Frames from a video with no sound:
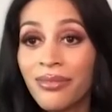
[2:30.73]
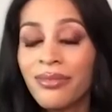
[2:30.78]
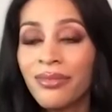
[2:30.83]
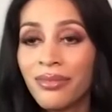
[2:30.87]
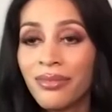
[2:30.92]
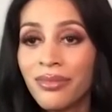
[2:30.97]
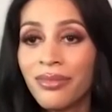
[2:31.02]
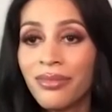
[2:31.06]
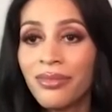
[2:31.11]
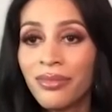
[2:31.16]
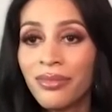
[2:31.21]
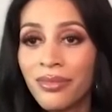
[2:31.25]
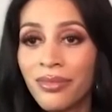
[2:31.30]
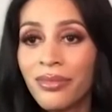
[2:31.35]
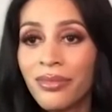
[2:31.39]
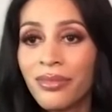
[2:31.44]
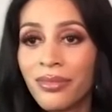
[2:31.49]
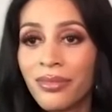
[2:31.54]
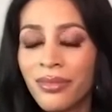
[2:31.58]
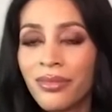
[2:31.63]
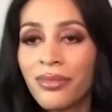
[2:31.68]

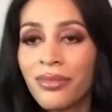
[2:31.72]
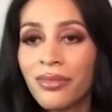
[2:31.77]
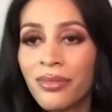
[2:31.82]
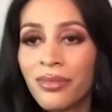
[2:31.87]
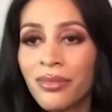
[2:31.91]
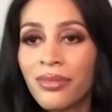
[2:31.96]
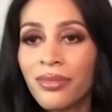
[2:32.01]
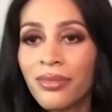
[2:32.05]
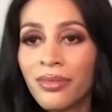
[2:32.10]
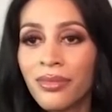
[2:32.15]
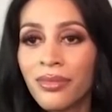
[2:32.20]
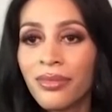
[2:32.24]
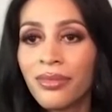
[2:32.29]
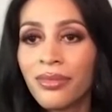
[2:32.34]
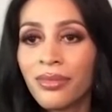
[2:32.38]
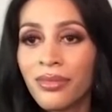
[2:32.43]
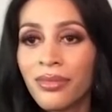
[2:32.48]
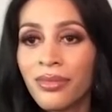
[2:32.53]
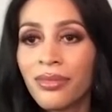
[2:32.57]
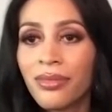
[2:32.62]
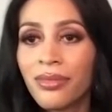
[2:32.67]

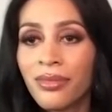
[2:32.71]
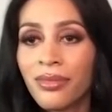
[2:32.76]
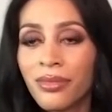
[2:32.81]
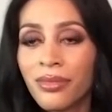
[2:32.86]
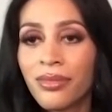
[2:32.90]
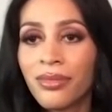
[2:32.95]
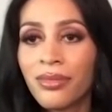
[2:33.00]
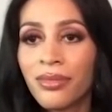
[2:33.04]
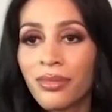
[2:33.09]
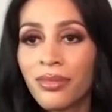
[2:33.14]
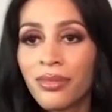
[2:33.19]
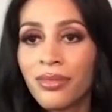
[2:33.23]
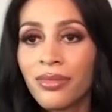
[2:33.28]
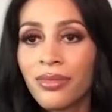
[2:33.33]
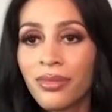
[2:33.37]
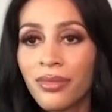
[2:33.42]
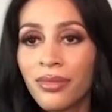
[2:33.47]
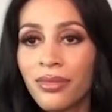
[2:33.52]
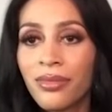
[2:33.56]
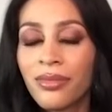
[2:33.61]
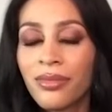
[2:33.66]

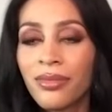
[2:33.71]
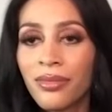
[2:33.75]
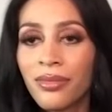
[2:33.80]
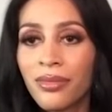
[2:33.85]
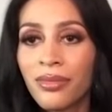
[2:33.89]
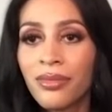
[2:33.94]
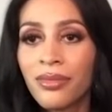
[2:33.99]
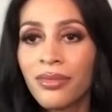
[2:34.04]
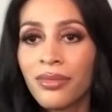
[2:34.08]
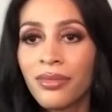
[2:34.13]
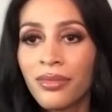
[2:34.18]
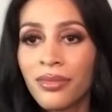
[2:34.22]
(not speaking)